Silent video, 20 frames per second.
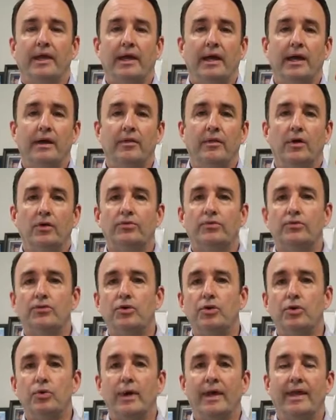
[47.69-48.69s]
and those
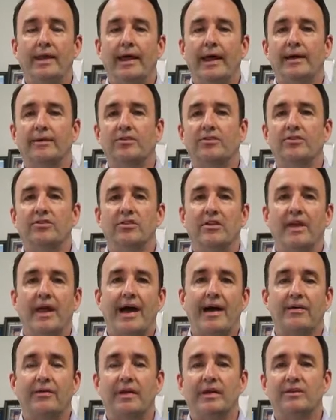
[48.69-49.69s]
two indexes and
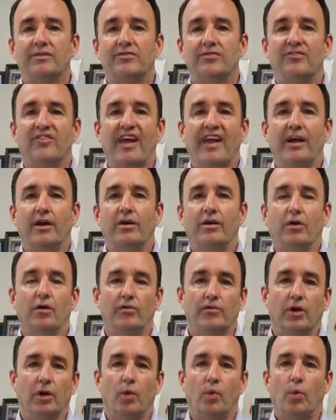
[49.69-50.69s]
how they fared
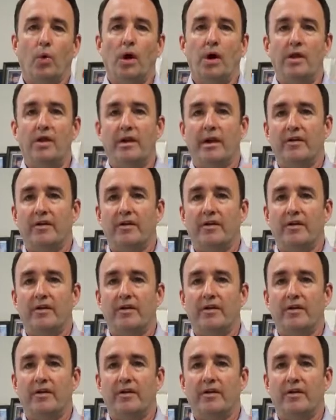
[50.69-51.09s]
over a 1,